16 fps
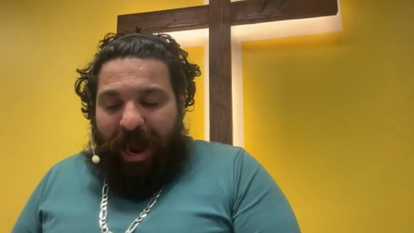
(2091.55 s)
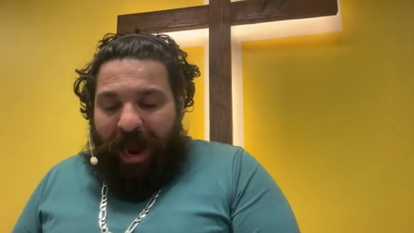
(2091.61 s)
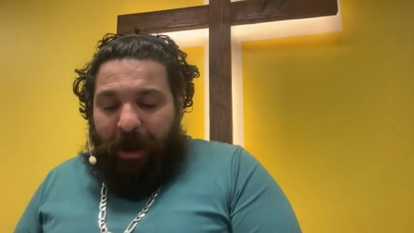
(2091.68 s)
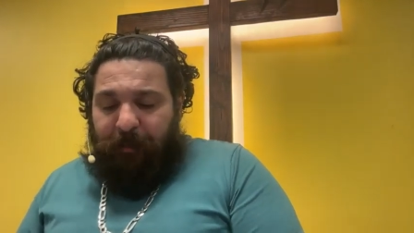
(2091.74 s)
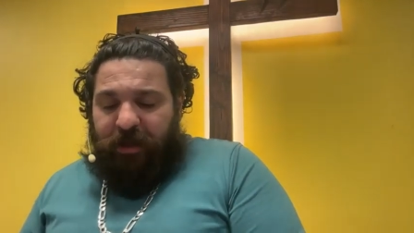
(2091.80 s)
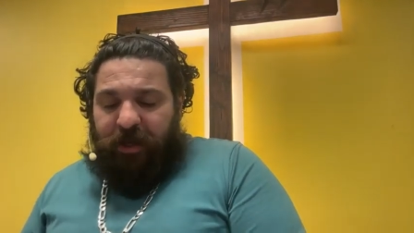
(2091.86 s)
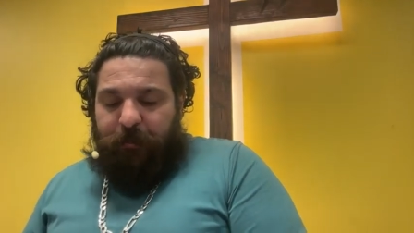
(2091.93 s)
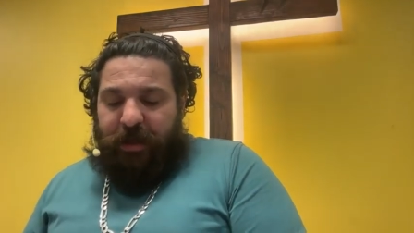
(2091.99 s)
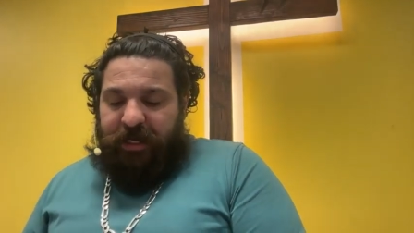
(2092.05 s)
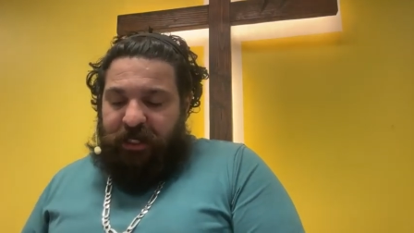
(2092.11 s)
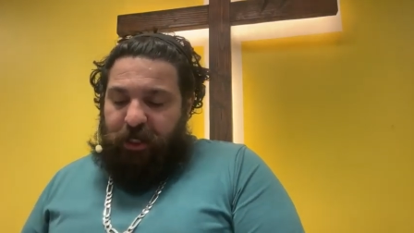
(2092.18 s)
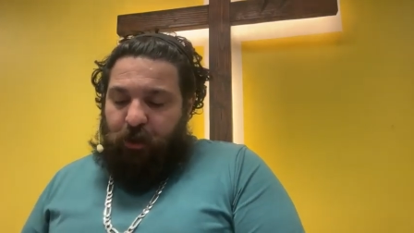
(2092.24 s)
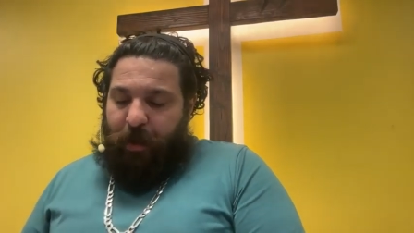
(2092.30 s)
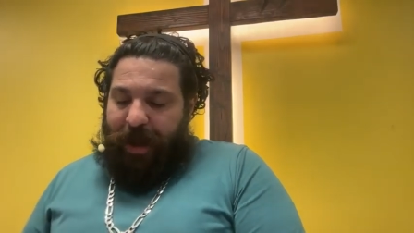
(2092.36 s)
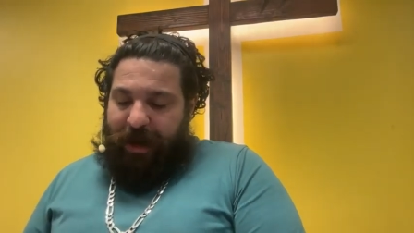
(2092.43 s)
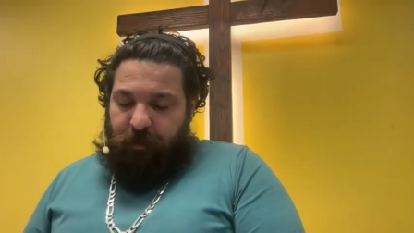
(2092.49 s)
"I'm going to
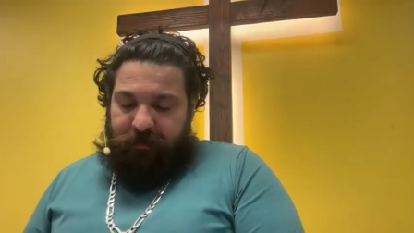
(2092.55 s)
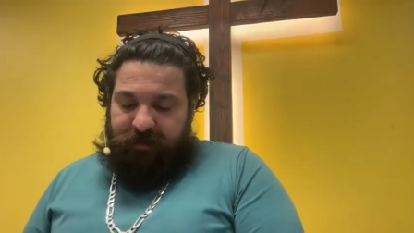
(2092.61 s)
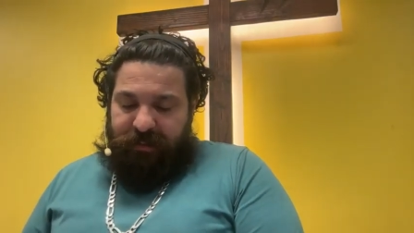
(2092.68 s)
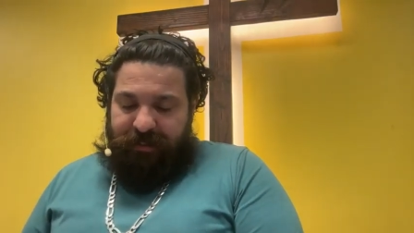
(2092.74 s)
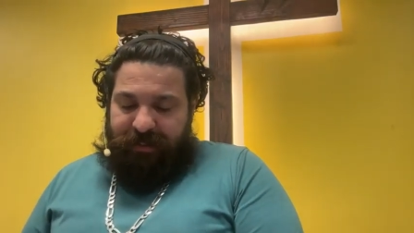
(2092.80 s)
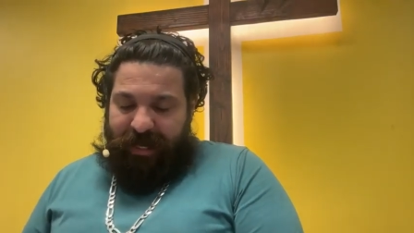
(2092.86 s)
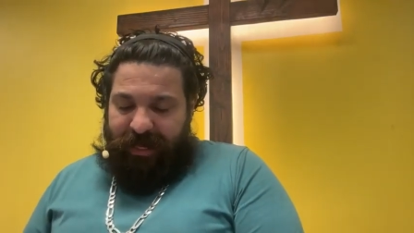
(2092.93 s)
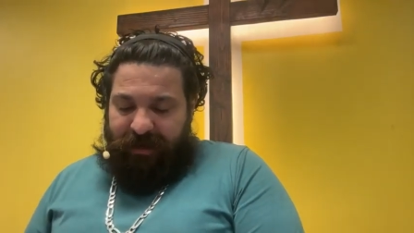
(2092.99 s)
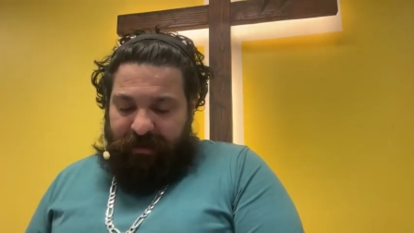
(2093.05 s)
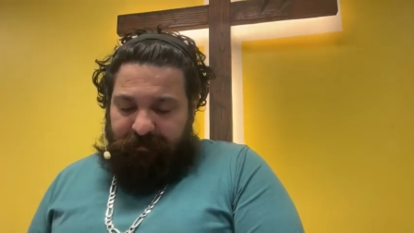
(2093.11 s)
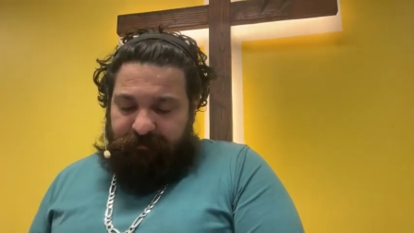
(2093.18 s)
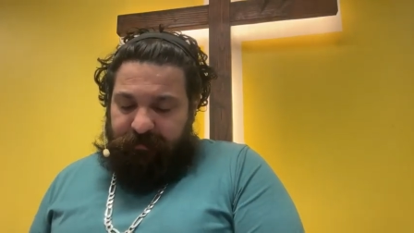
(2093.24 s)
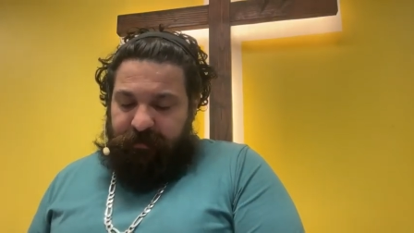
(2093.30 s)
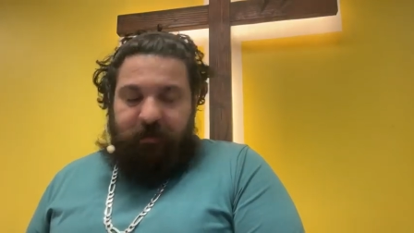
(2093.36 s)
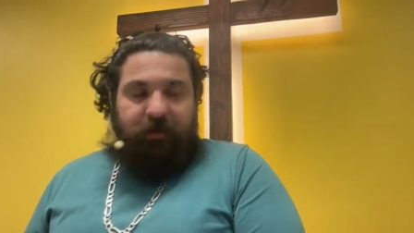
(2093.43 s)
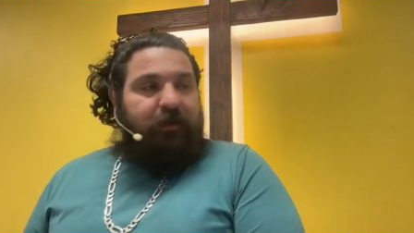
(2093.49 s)
make you a house,
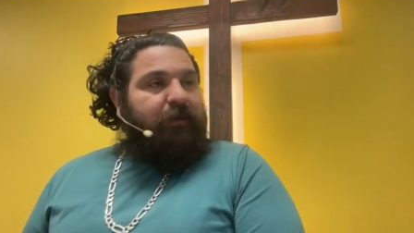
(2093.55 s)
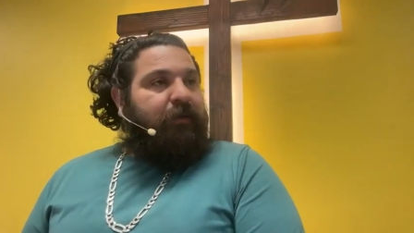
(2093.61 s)
Dave."